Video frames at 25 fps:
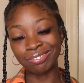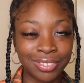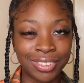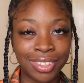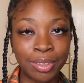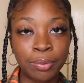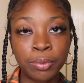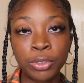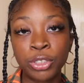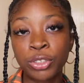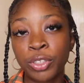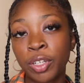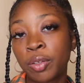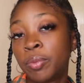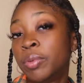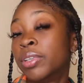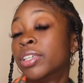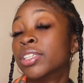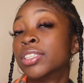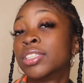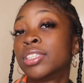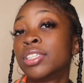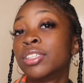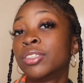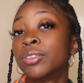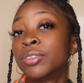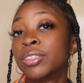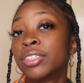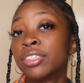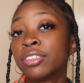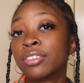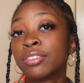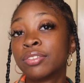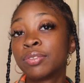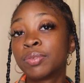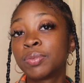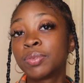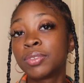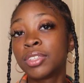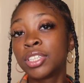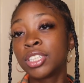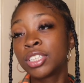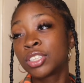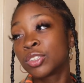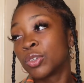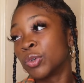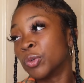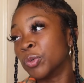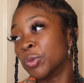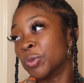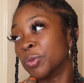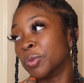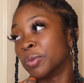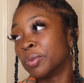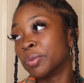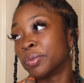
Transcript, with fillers: I'm straight being single now. It's cool.